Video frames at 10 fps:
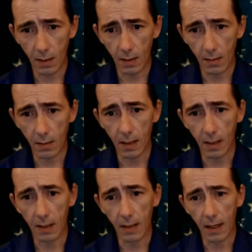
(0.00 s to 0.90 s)

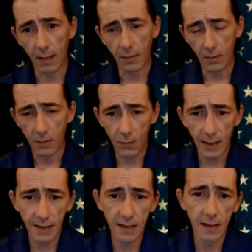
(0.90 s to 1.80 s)
the
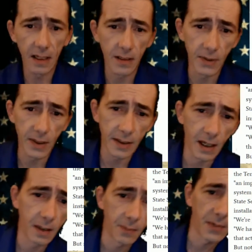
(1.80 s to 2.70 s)
reason they had put
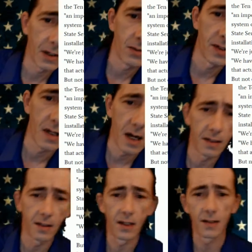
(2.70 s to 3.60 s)
that up there was
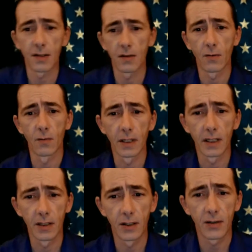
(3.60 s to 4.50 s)
not just
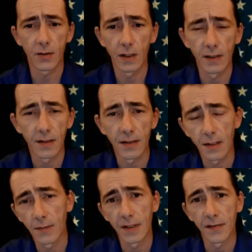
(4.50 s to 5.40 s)
religious reasons.
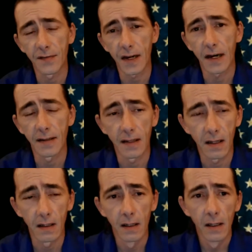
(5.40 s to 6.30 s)
It was the fact
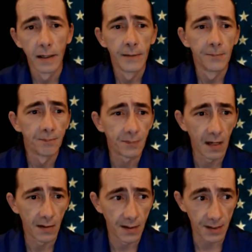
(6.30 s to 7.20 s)
that
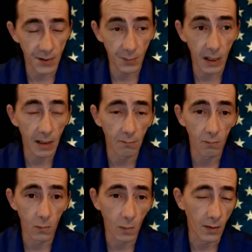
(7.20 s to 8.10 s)
despite
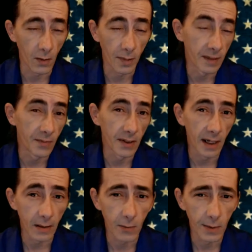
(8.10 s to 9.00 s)
whether people
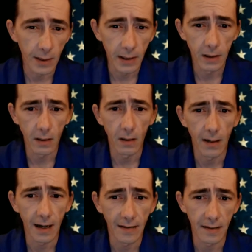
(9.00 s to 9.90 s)
like religion or
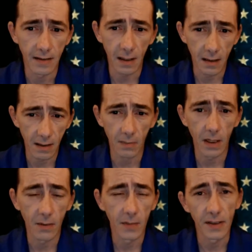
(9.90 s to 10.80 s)
not, the Ten
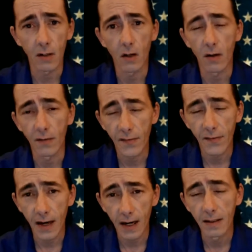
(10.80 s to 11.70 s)
Commandments are in
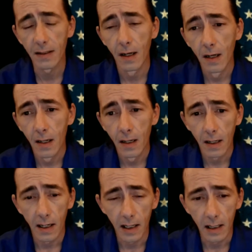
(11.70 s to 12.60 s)
fact
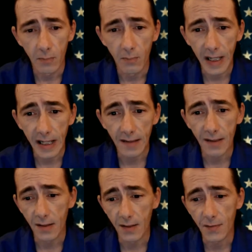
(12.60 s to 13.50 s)
a
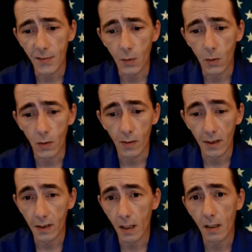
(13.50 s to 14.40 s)
basis for
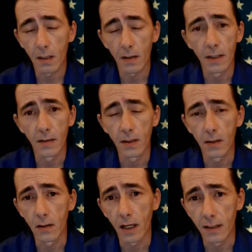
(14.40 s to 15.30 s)
law in the
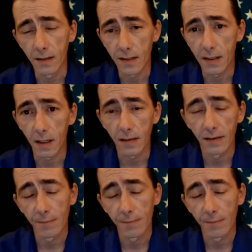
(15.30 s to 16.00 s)
United States.